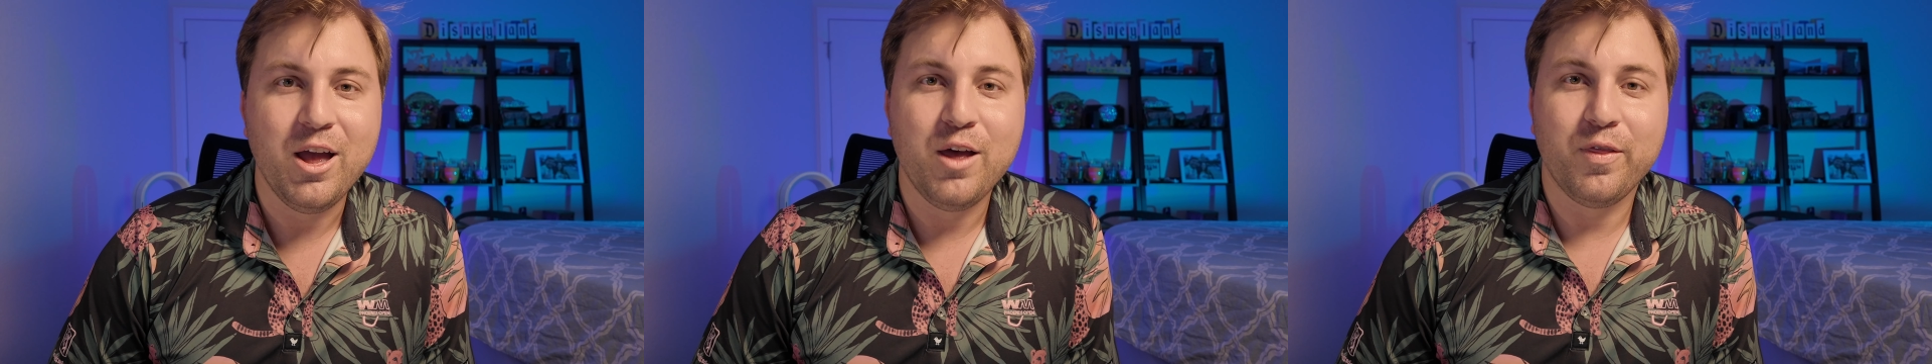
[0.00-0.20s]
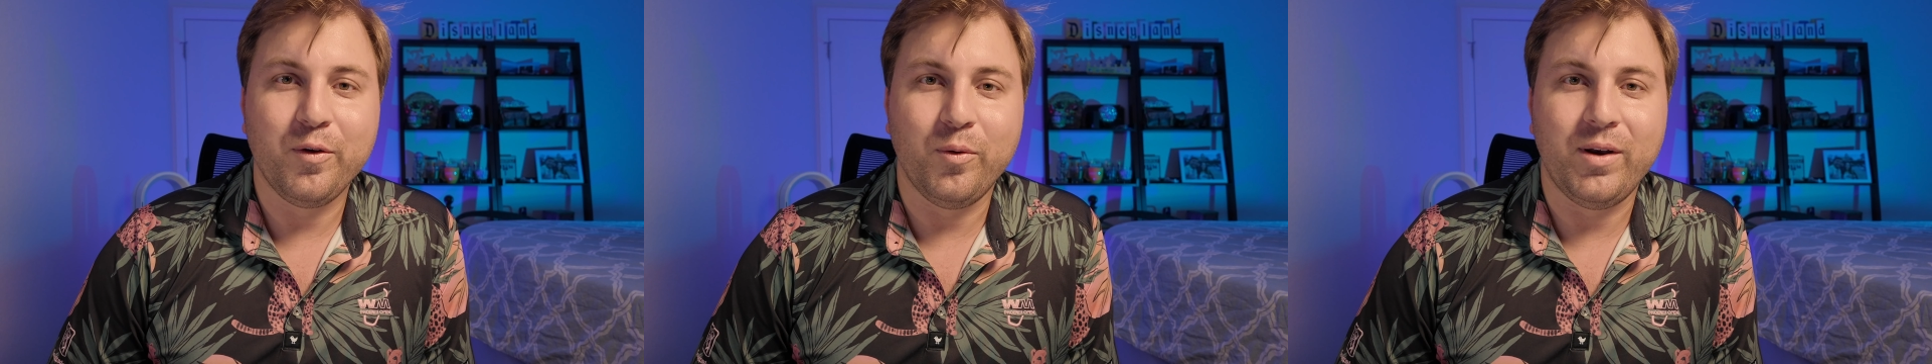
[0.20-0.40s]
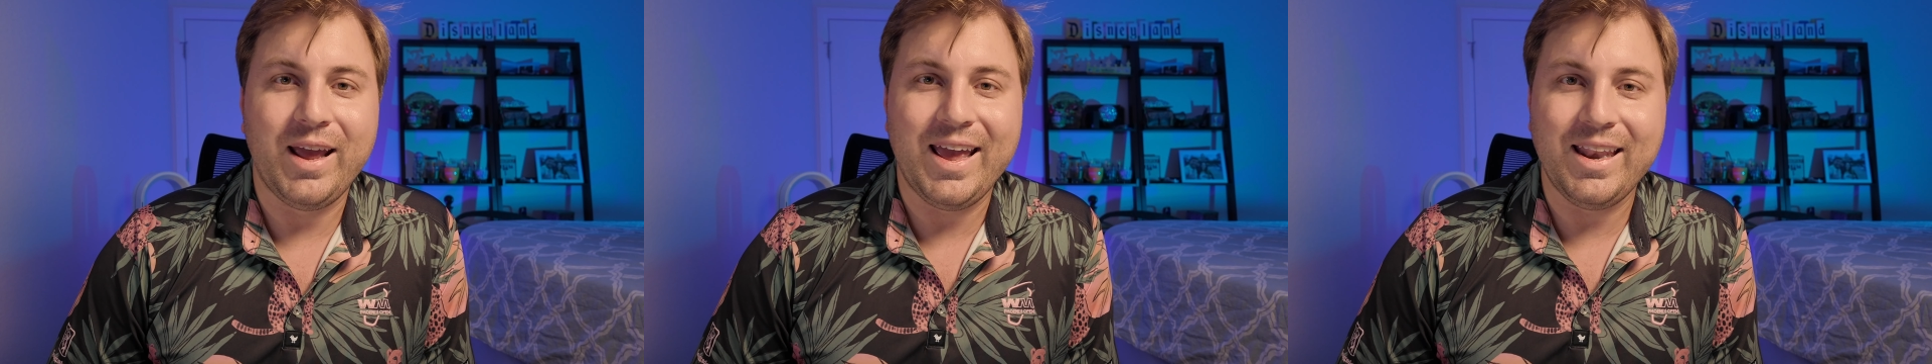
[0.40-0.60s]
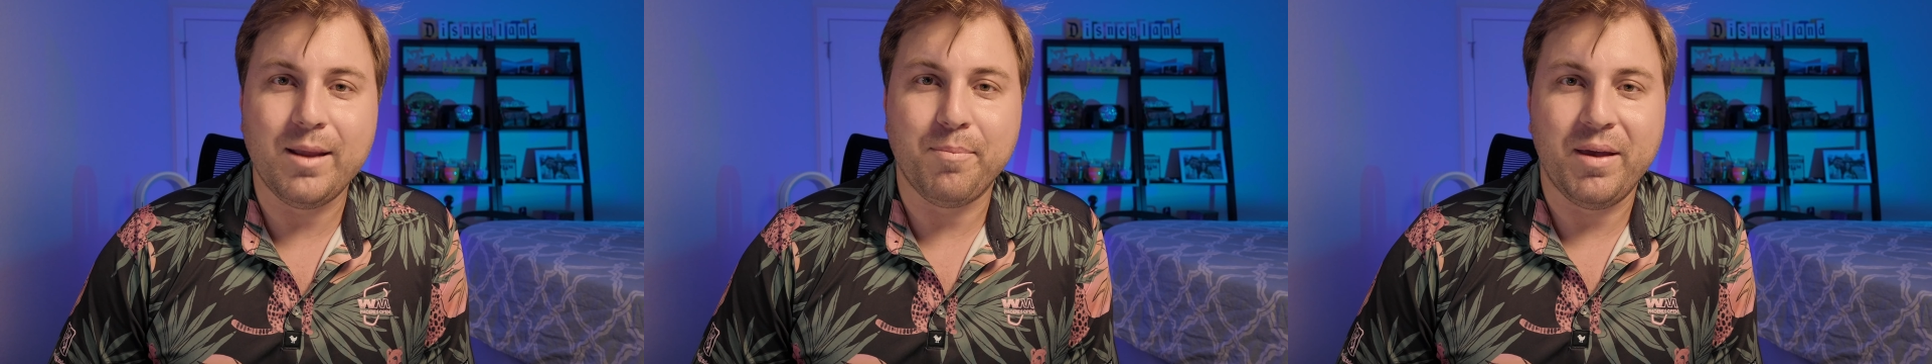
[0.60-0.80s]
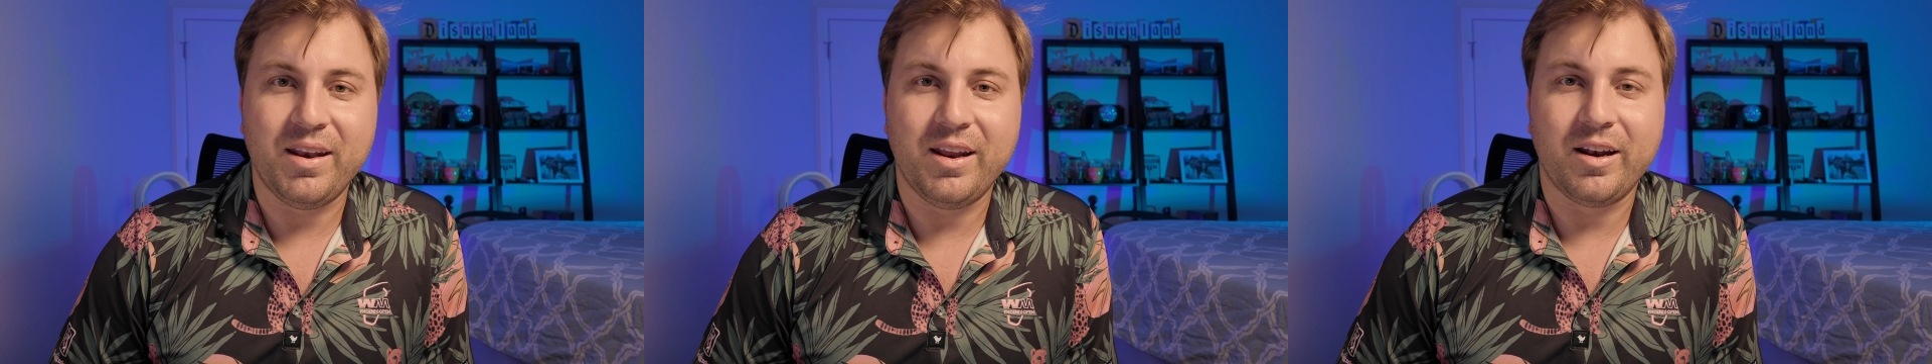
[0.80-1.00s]
through an
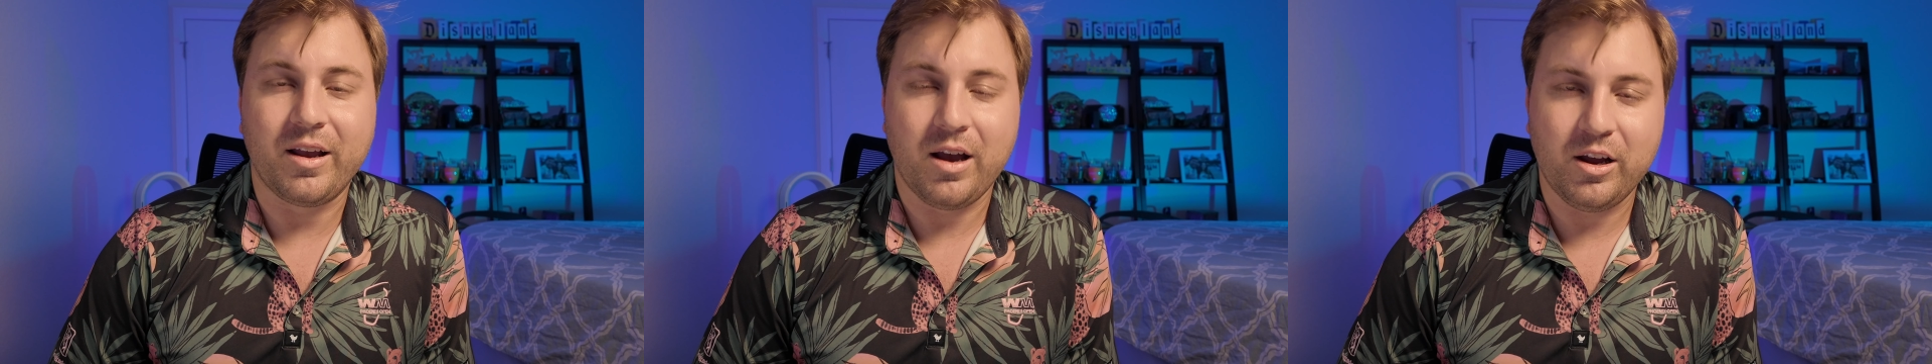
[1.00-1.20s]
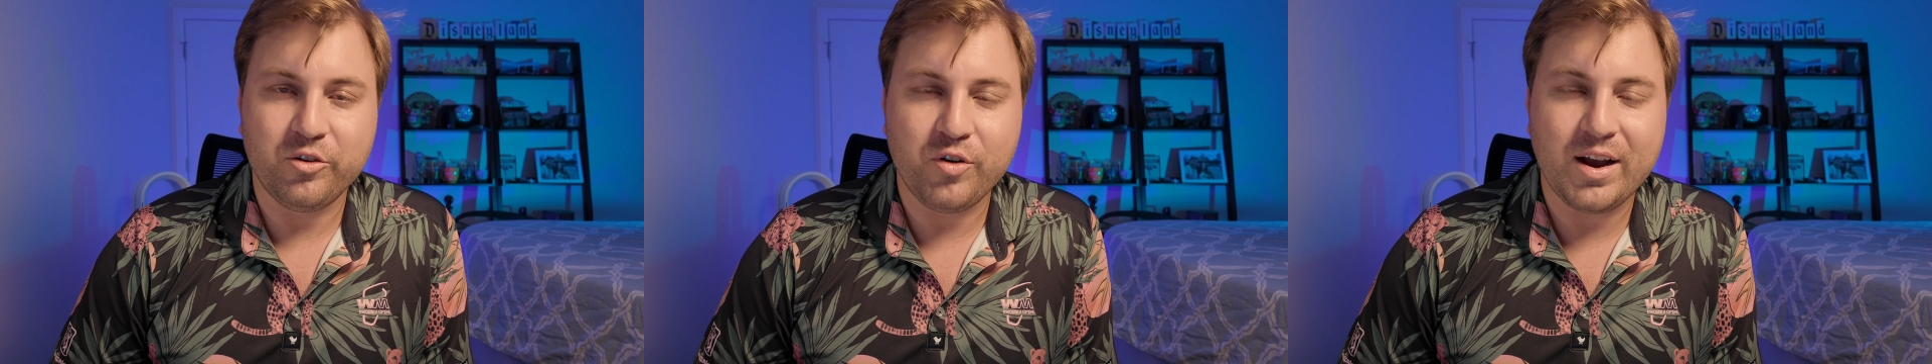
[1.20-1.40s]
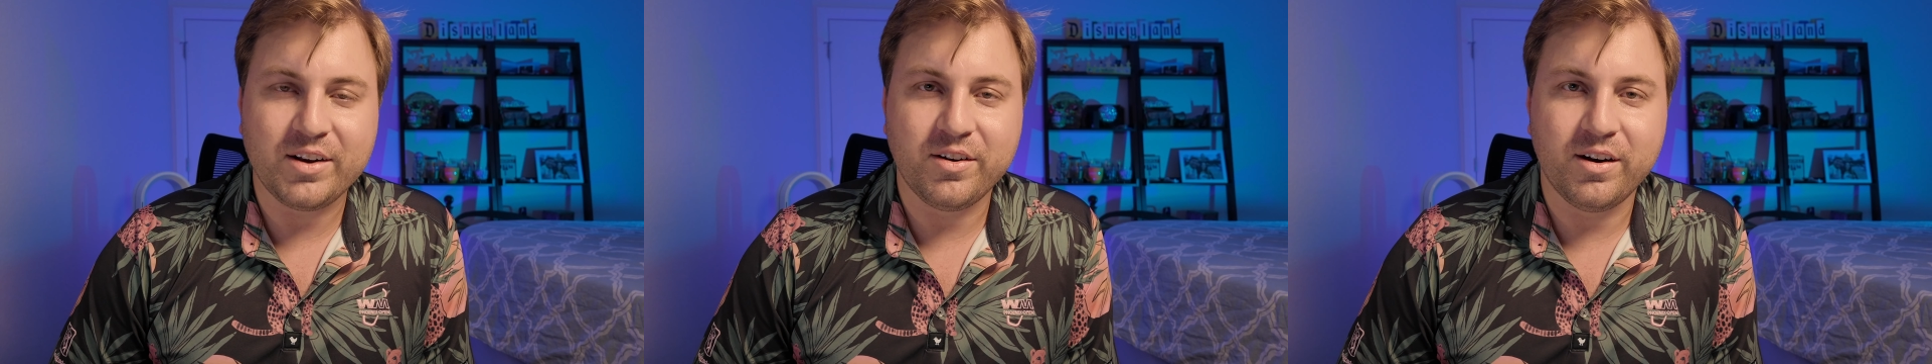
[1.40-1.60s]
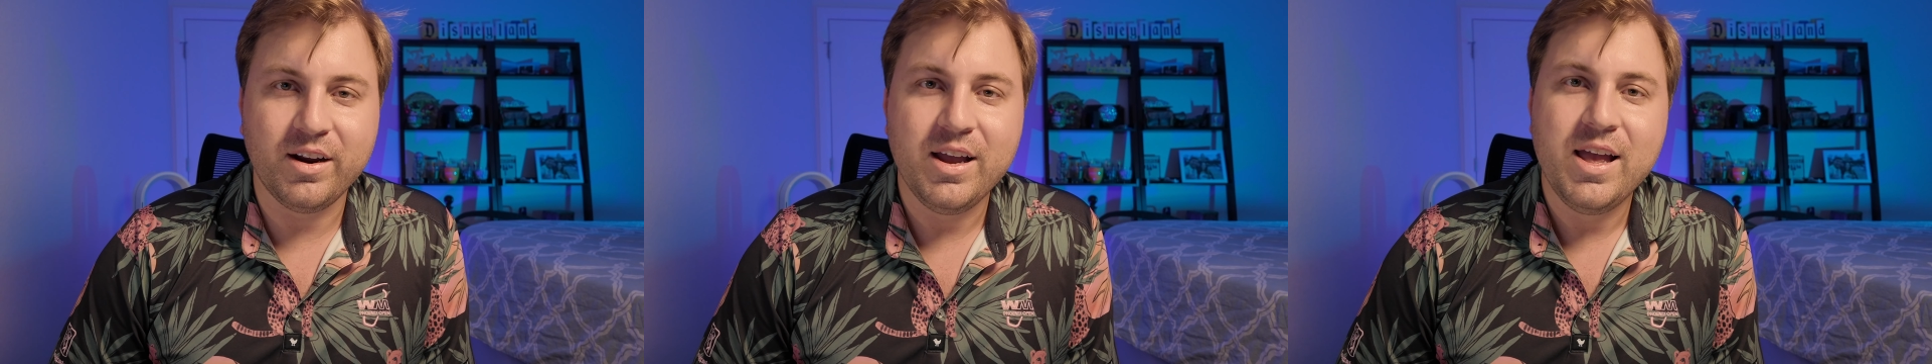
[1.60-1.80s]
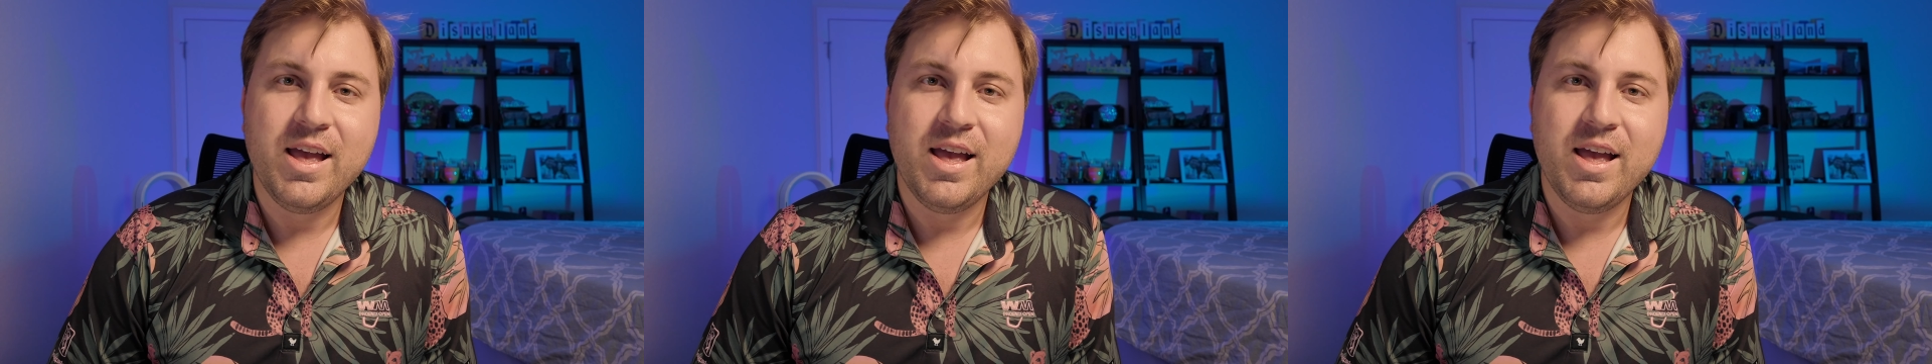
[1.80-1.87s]
independent contractor.